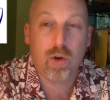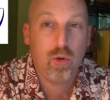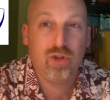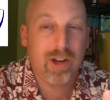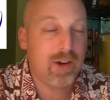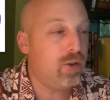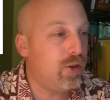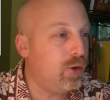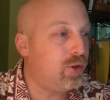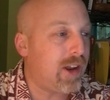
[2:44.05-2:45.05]
who she
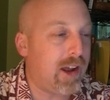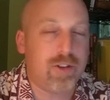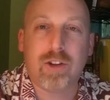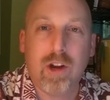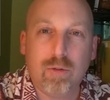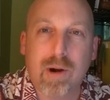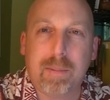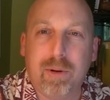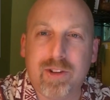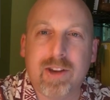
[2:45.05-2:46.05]
introduced as
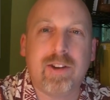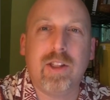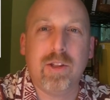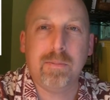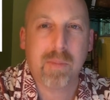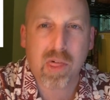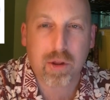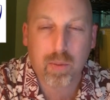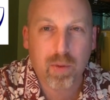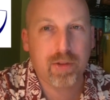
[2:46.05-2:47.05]
representing the
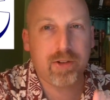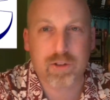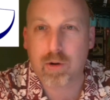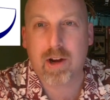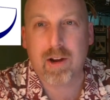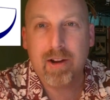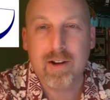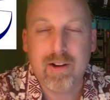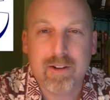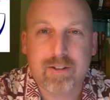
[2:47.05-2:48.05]
mother with this great
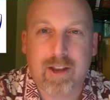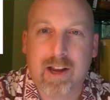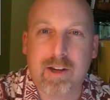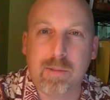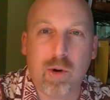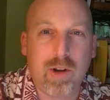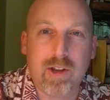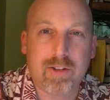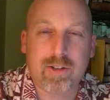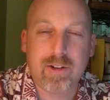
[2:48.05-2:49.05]

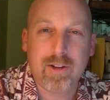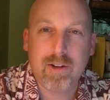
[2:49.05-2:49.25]
sanctimonious